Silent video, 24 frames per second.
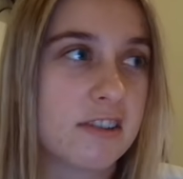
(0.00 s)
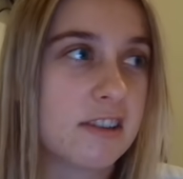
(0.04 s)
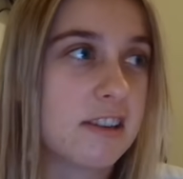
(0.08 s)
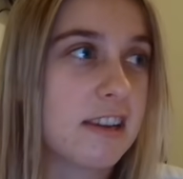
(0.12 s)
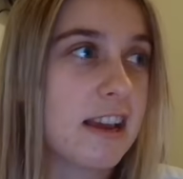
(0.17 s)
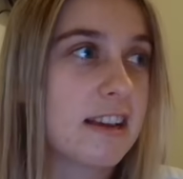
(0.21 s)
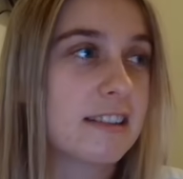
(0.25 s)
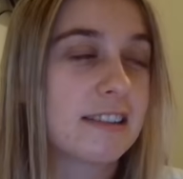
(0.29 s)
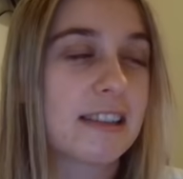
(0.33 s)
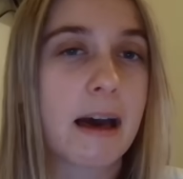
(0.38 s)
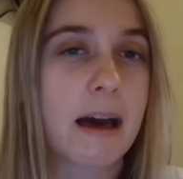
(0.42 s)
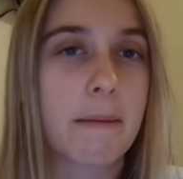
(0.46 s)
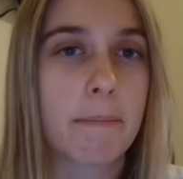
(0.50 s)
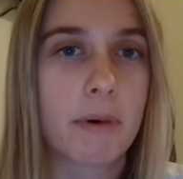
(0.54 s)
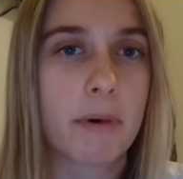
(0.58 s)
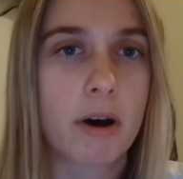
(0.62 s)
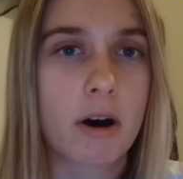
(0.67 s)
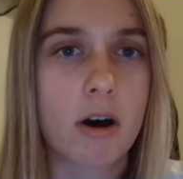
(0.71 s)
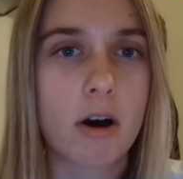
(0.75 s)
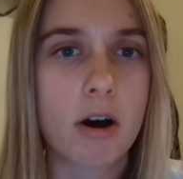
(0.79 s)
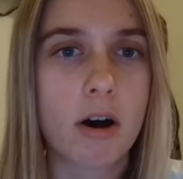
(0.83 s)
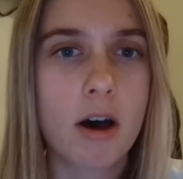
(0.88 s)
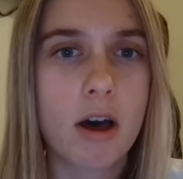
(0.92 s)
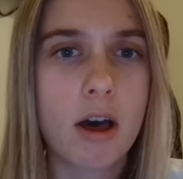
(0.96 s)
And yes, that
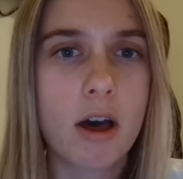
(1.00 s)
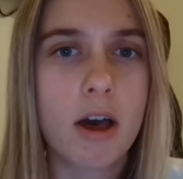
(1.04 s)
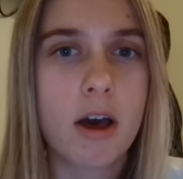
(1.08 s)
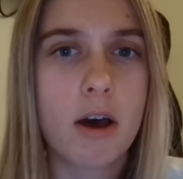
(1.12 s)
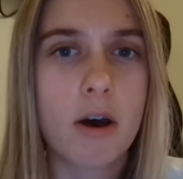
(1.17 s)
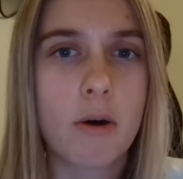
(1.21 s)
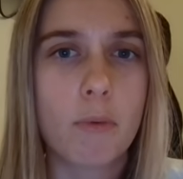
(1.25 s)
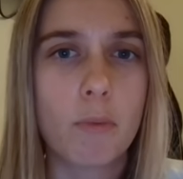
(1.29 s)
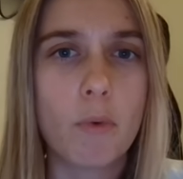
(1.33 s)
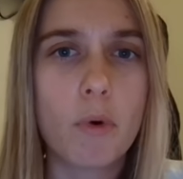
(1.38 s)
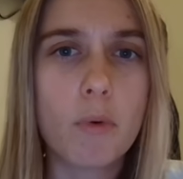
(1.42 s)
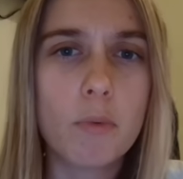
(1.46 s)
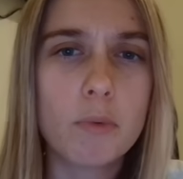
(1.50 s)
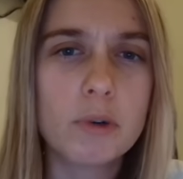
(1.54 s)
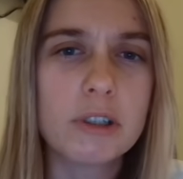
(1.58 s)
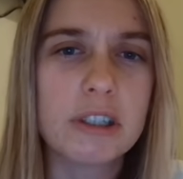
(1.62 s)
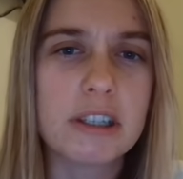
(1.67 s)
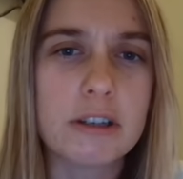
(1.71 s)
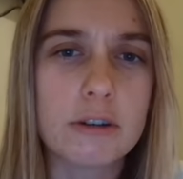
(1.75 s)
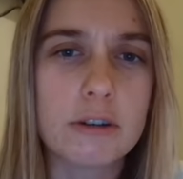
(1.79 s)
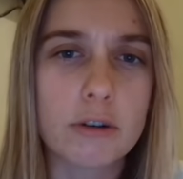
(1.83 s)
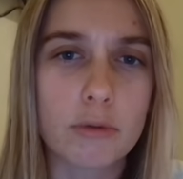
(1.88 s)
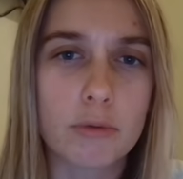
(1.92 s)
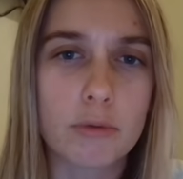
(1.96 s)
bar, what was
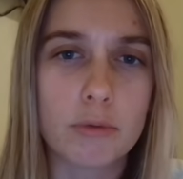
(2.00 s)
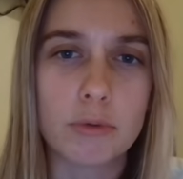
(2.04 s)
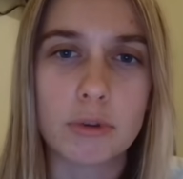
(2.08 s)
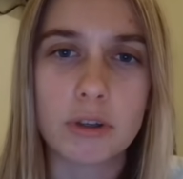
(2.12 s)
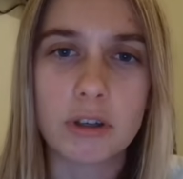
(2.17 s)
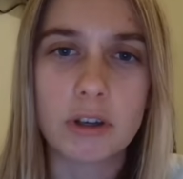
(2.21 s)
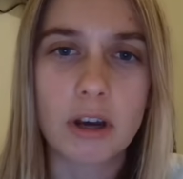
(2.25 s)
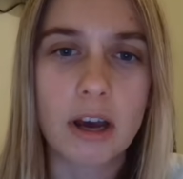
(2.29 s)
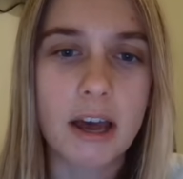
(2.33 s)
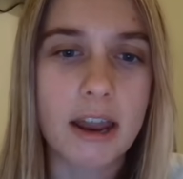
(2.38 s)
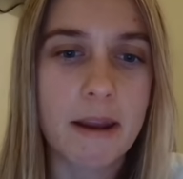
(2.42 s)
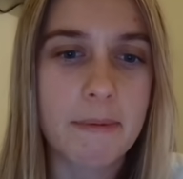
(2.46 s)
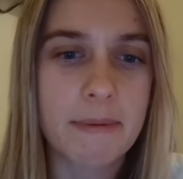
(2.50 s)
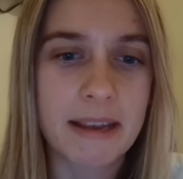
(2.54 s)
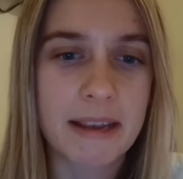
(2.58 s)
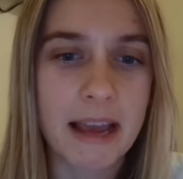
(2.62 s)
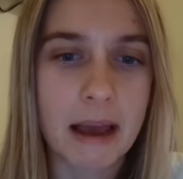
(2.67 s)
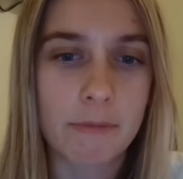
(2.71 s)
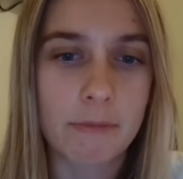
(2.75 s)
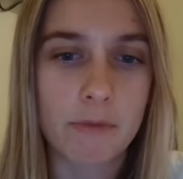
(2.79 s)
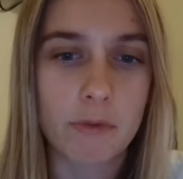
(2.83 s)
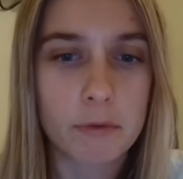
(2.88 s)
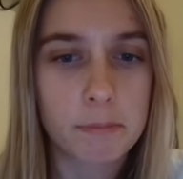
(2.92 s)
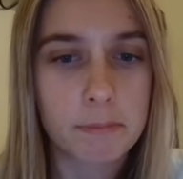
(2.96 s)
he called? The guy that
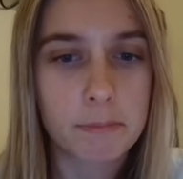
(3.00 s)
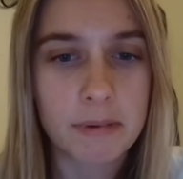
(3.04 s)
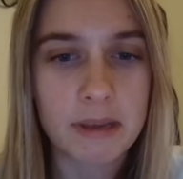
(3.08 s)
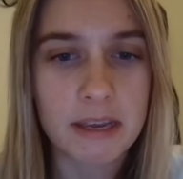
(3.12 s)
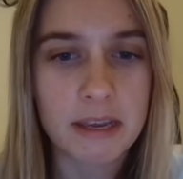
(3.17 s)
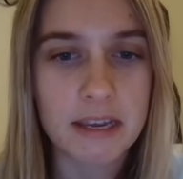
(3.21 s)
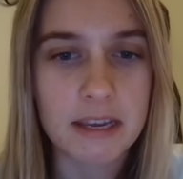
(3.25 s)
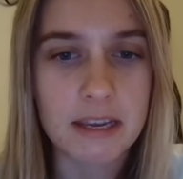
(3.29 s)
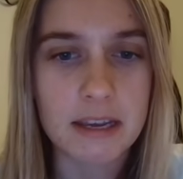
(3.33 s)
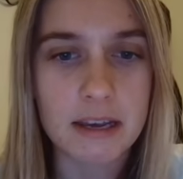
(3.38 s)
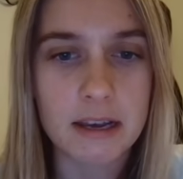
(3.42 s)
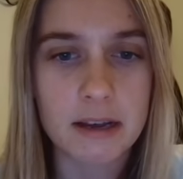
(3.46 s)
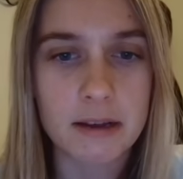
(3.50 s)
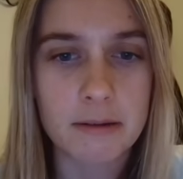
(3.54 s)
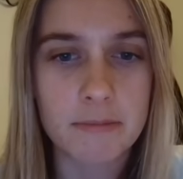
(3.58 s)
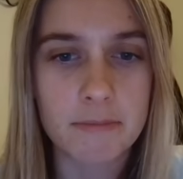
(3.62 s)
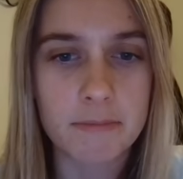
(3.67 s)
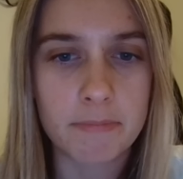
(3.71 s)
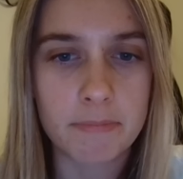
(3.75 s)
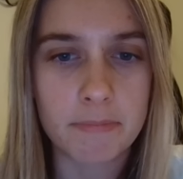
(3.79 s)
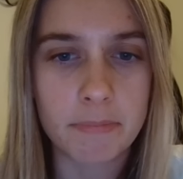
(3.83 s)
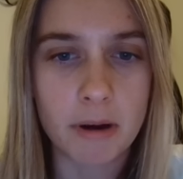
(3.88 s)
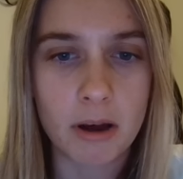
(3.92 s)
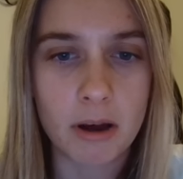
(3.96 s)
began with B,
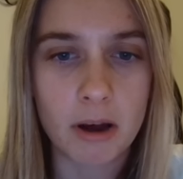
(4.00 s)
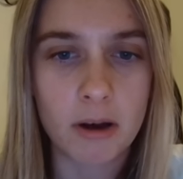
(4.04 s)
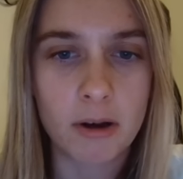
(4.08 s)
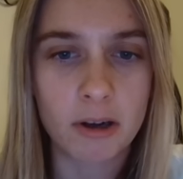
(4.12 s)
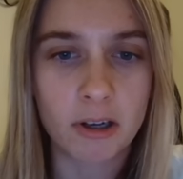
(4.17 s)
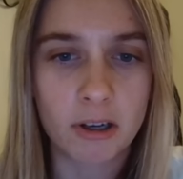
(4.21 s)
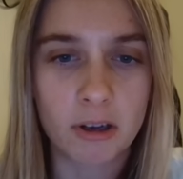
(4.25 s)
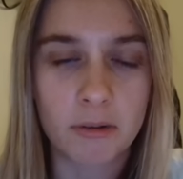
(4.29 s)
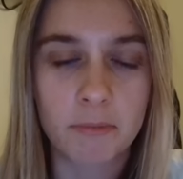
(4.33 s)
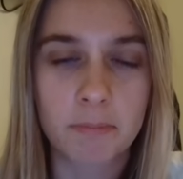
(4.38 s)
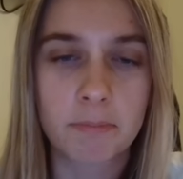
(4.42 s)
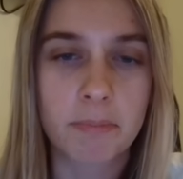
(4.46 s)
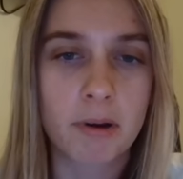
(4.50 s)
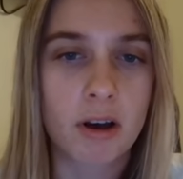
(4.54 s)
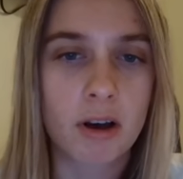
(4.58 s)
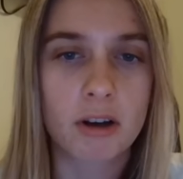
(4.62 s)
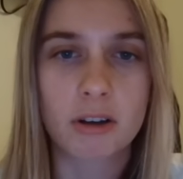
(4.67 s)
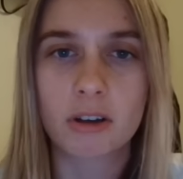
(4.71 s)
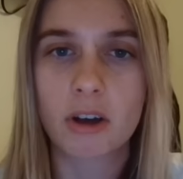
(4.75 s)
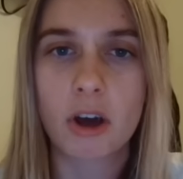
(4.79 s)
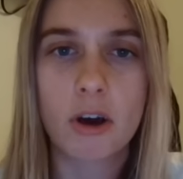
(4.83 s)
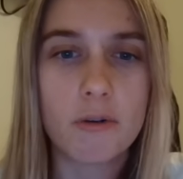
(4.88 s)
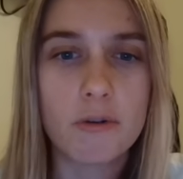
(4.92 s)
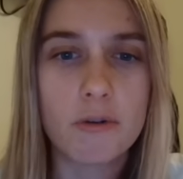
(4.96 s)

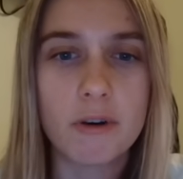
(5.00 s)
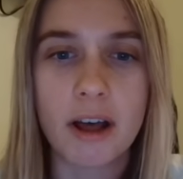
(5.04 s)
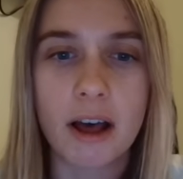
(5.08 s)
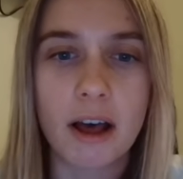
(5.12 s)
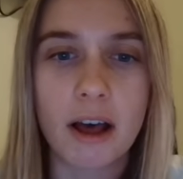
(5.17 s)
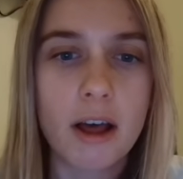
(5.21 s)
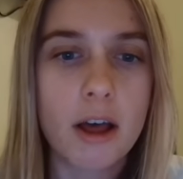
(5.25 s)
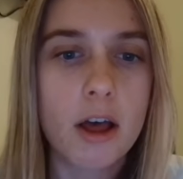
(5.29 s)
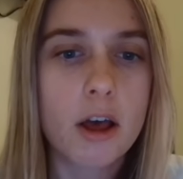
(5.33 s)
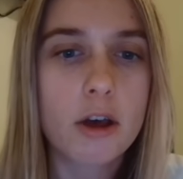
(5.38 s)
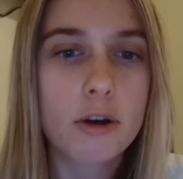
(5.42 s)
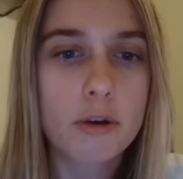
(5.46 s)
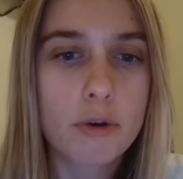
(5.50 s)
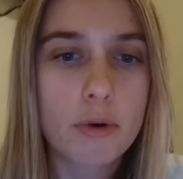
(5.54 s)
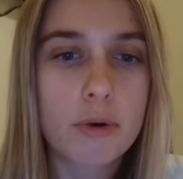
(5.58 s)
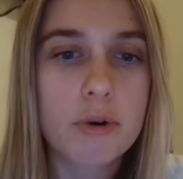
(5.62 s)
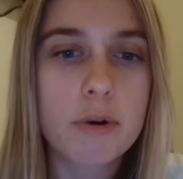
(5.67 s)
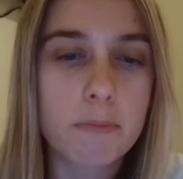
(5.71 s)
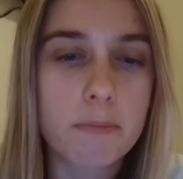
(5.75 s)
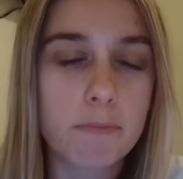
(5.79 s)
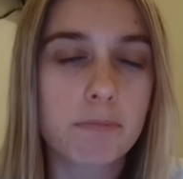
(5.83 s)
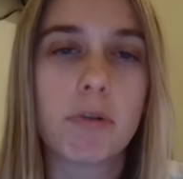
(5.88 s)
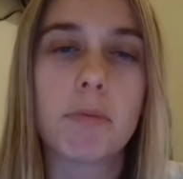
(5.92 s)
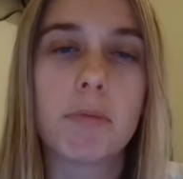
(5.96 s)
Barcola, could
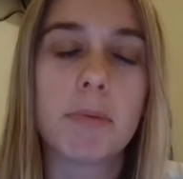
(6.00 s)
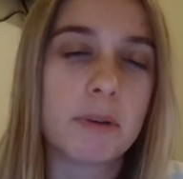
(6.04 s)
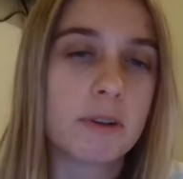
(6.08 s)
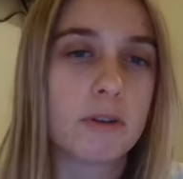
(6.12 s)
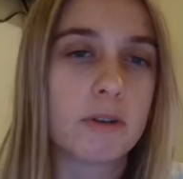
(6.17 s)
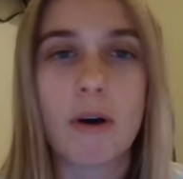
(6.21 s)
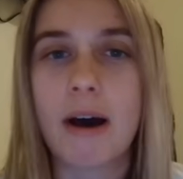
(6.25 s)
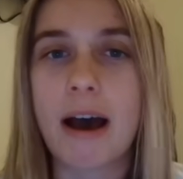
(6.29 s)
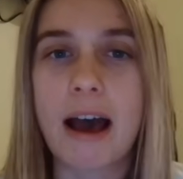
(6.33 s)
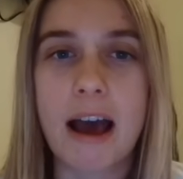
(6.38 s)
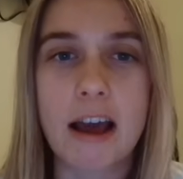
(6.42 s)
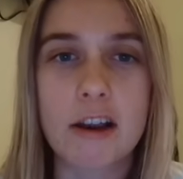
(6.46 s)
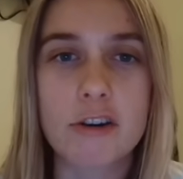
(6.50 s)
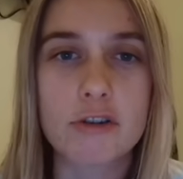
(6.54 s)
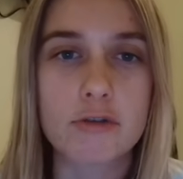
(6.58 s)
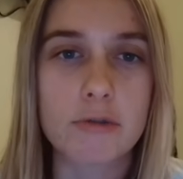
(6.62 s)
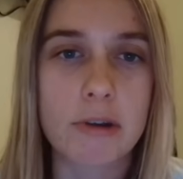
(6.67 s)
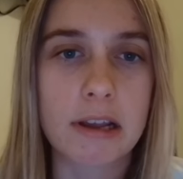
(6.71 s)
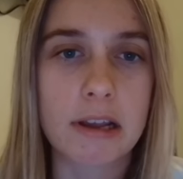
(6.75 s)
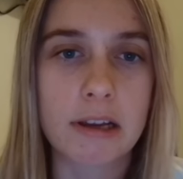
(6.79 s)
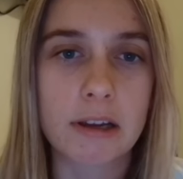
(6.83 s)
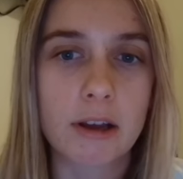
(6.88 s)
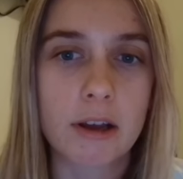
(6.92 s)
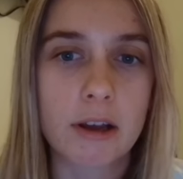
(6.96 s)
have probably got
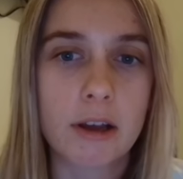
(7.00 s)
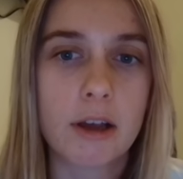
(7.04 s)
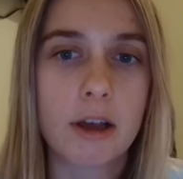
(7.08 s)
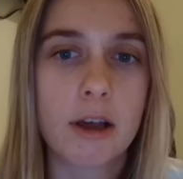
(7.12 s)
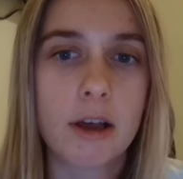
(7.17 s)
hat-trick.